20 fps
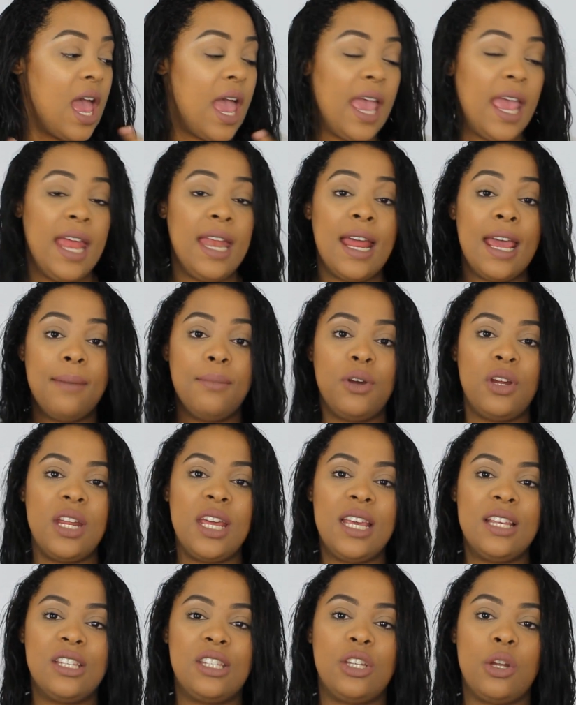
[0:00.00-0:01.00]
And I'm gonna
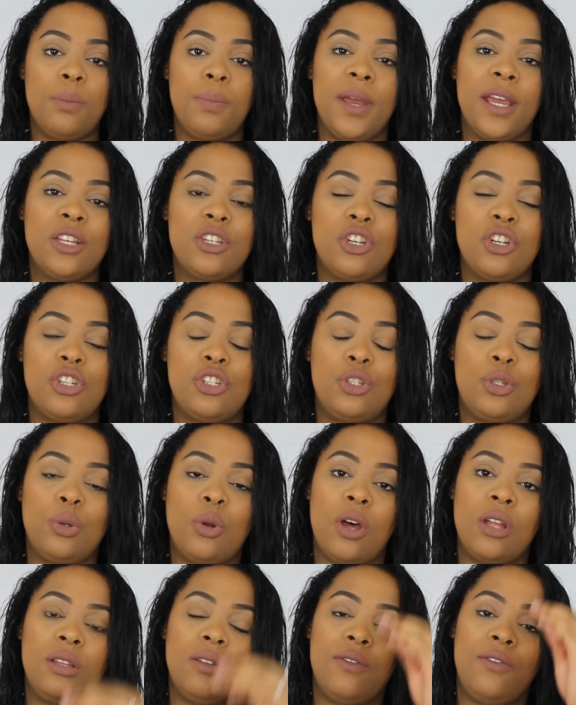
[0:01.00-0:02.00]
insert pictures
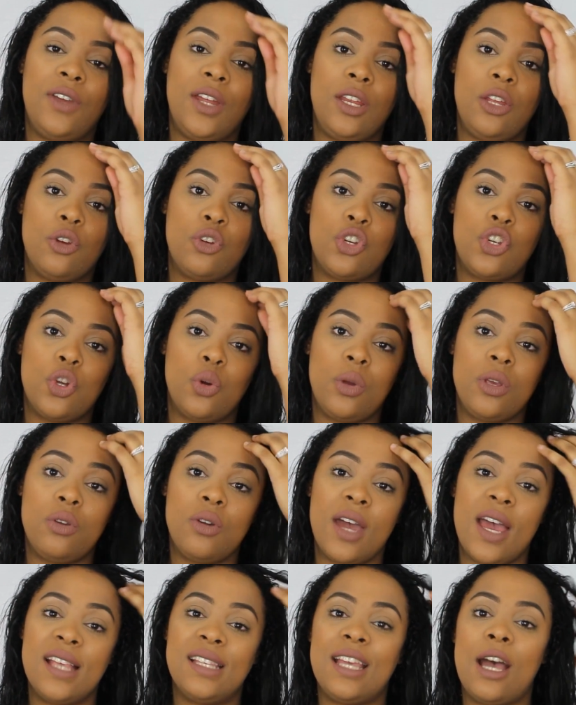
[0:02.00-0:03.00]
throughout the video showing
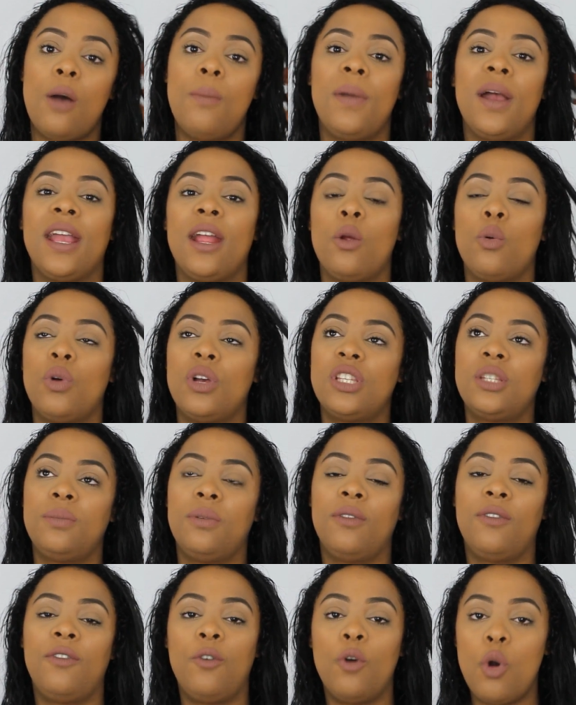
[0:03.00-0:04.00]
you guys how my hair was
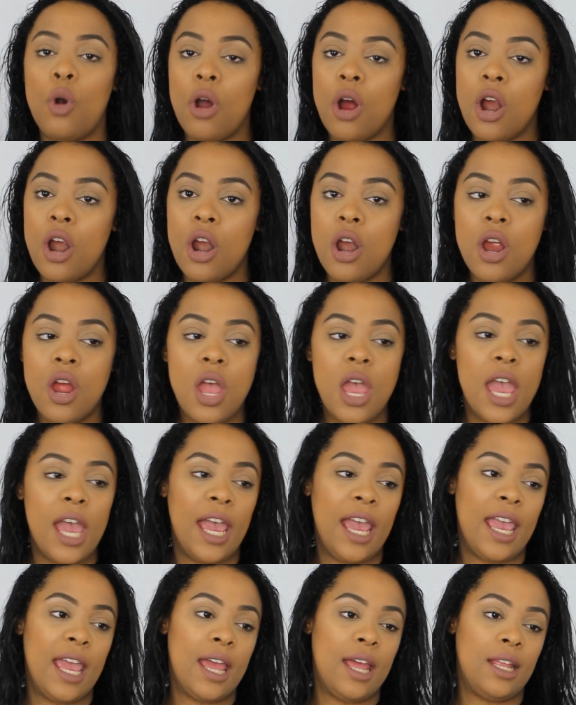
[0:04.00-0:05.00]
before
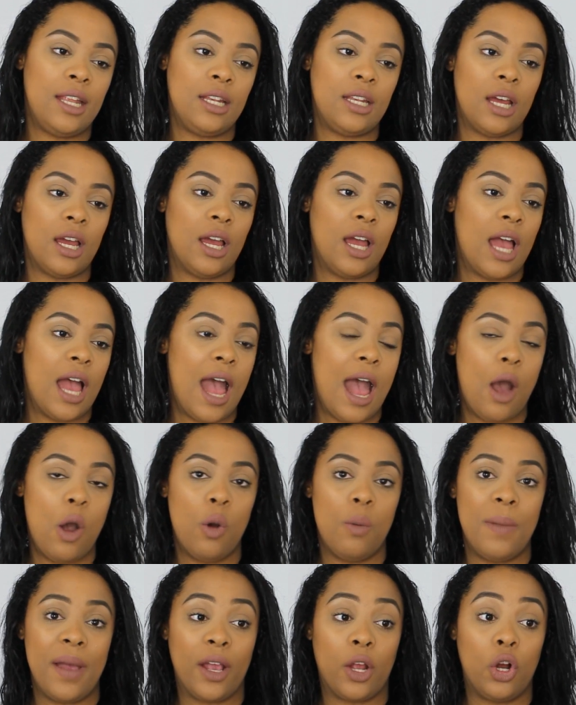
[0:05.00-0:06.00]
and
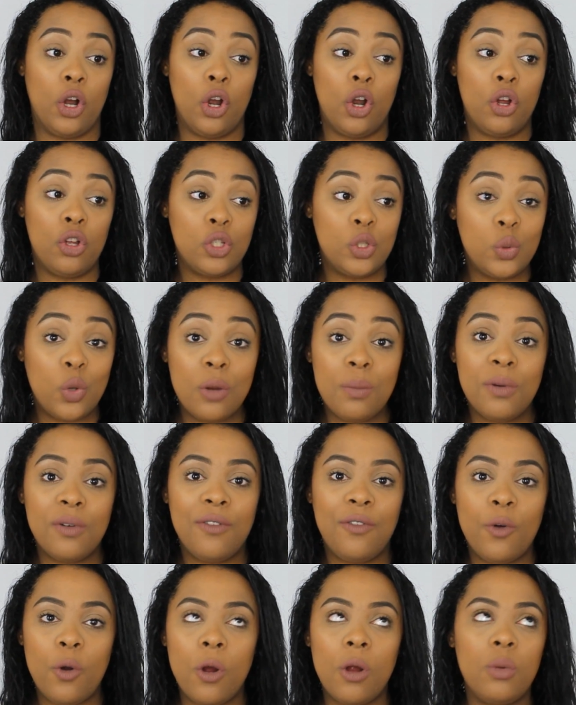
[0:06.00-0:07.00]
how my curls were
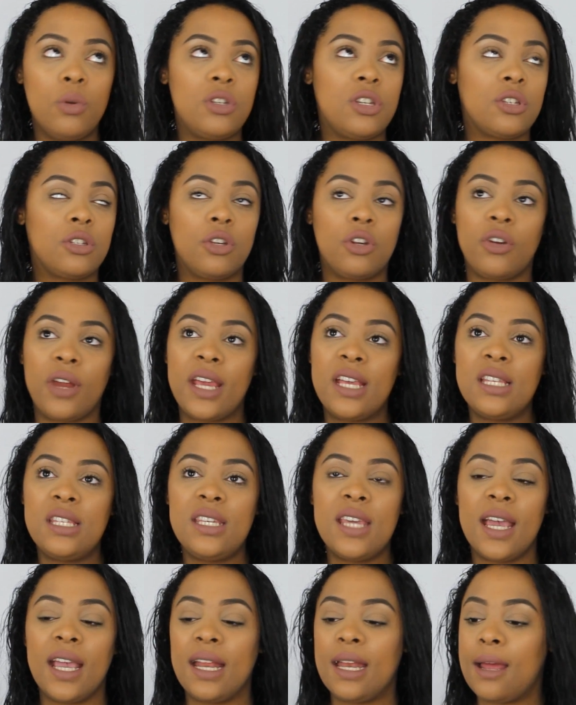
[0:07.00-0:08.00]
before, which is
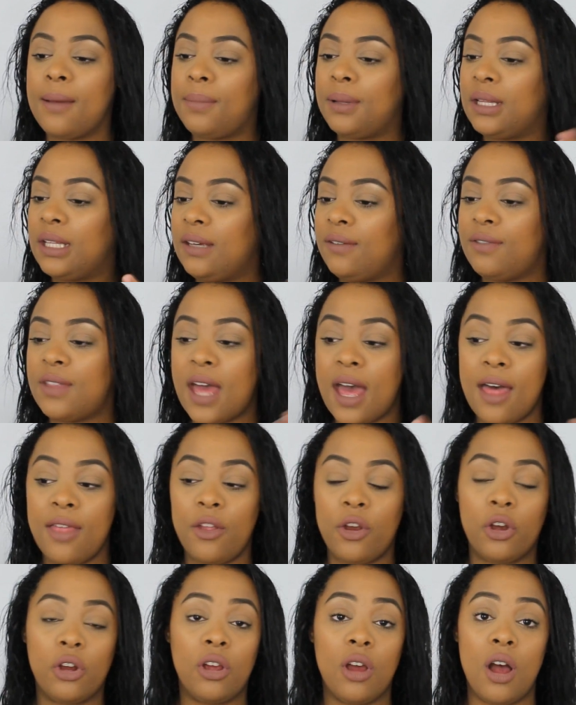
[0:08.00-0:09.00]
crazy. I cannot believe that
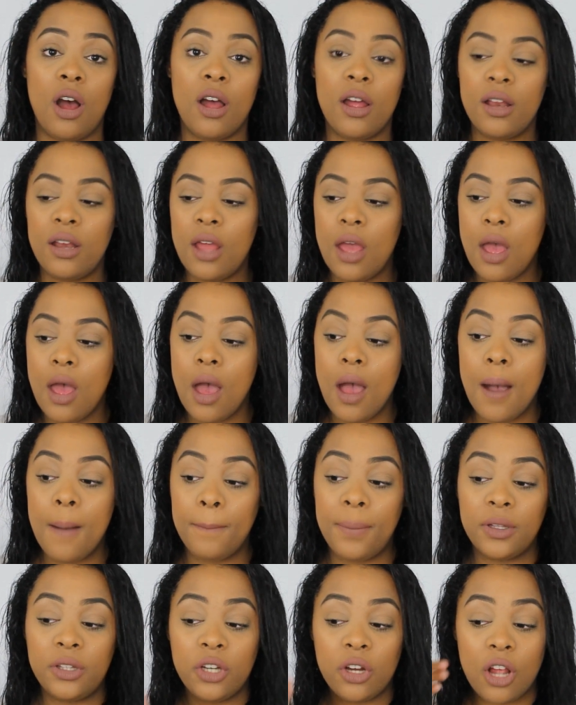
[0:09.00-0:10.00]
they're gone,
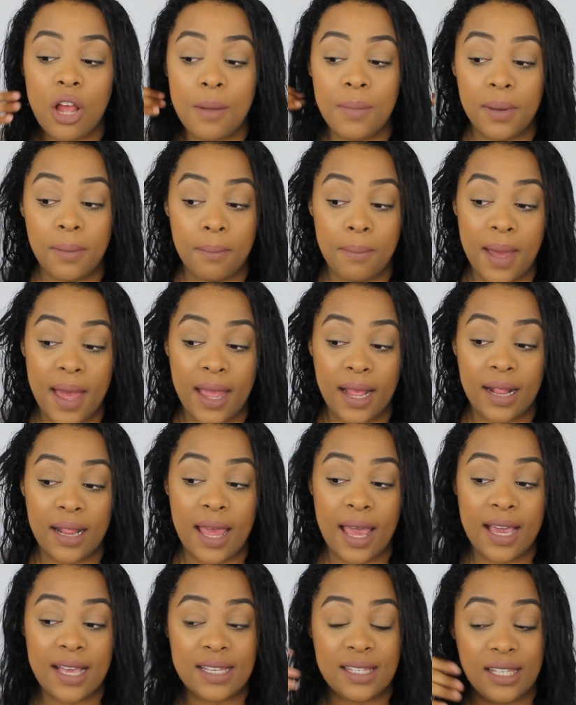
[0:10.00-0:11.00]
but they're coming back.
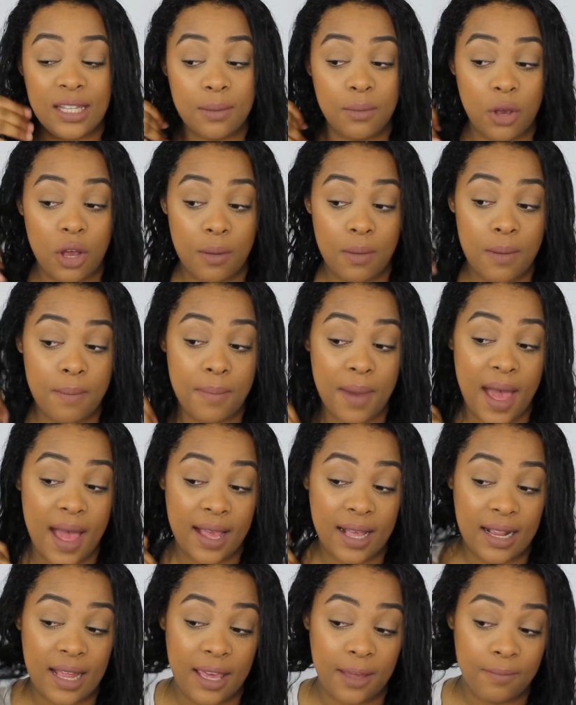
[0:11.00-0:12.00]
Like, I can see them coming
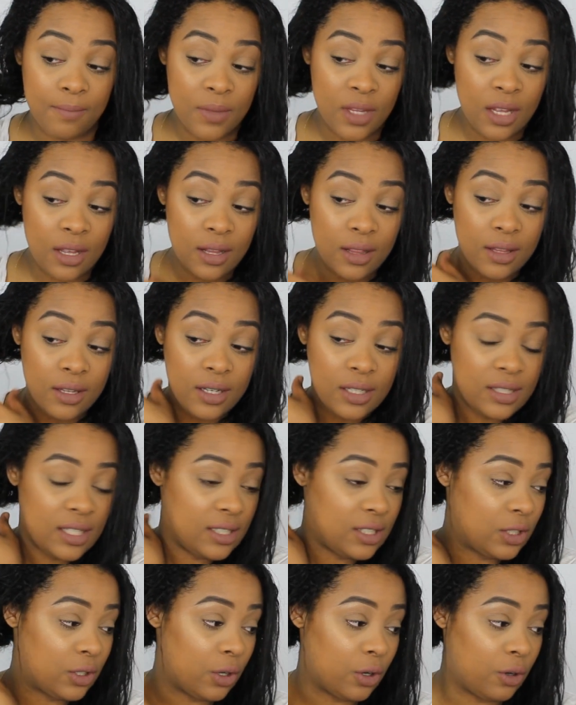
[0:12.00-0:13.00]
back. Like, look at
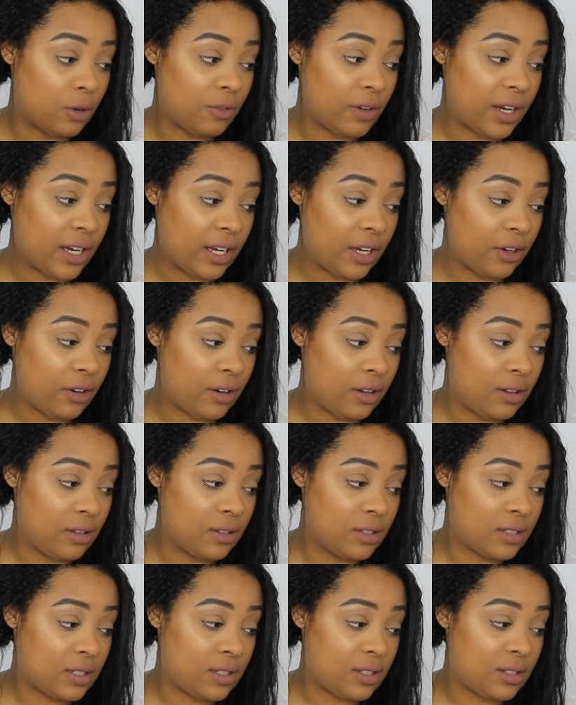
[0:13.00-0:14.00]
this curl right here. It
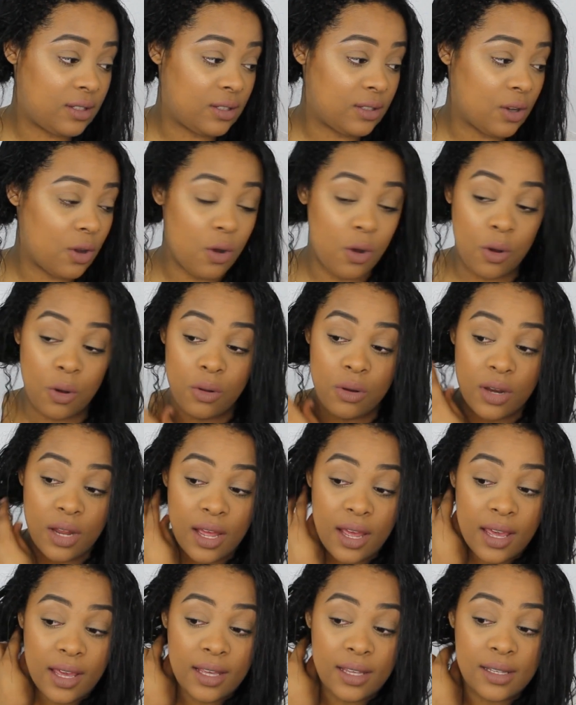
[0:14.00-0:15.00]
looks so
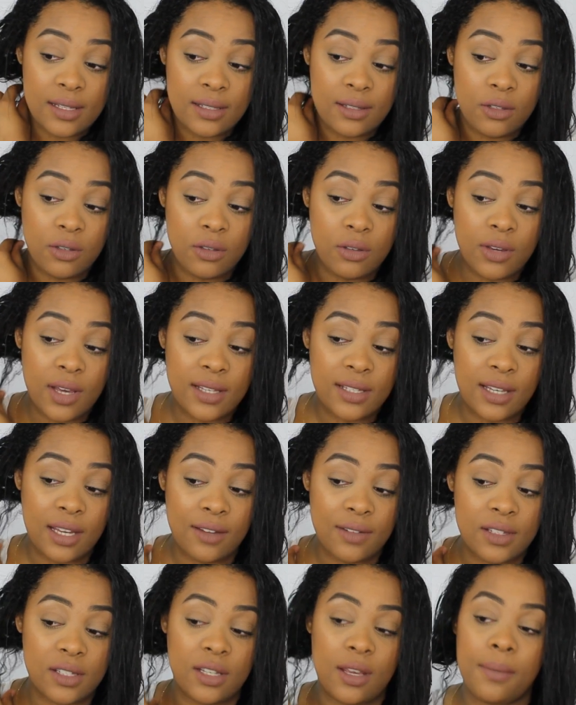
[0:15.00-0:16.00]
nice. You guys
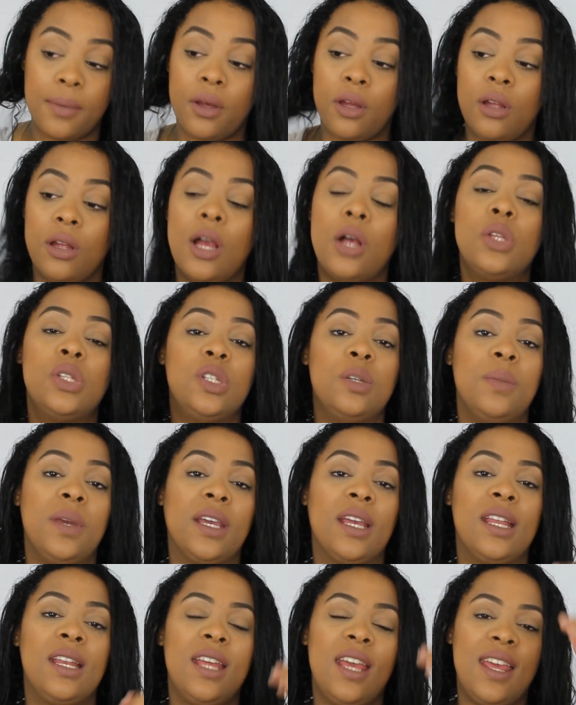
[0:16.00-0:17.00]
can't even see it, but I'll zoom
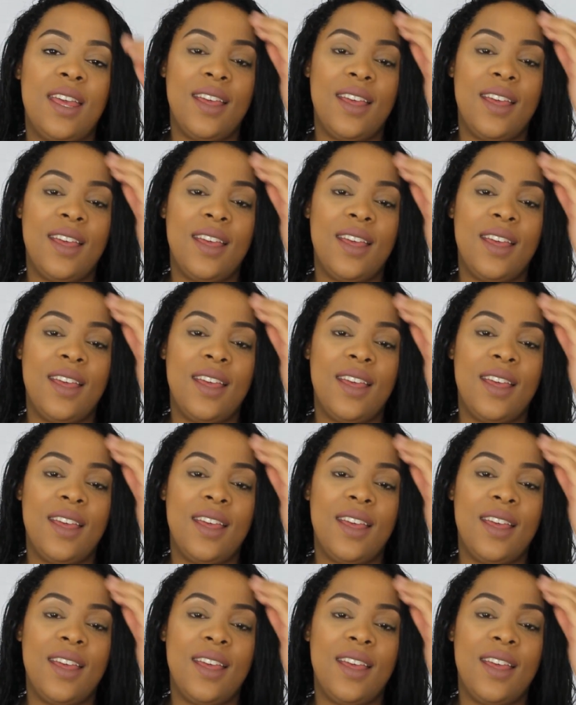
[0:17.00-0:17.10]
in.